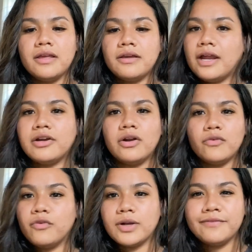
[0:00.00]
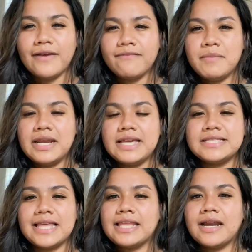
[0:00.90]
I don't know, 45
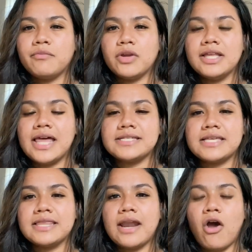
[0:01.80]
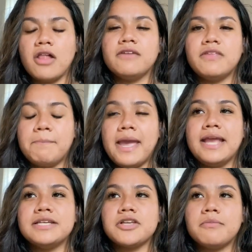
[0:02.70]
minutes, and then I'm realizing that all of the
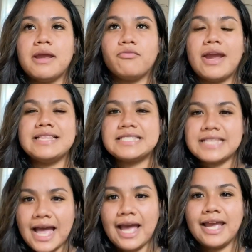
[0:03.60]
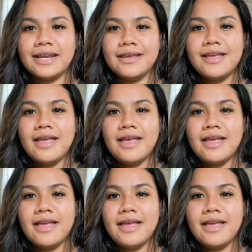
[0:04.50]
pain is on my right side.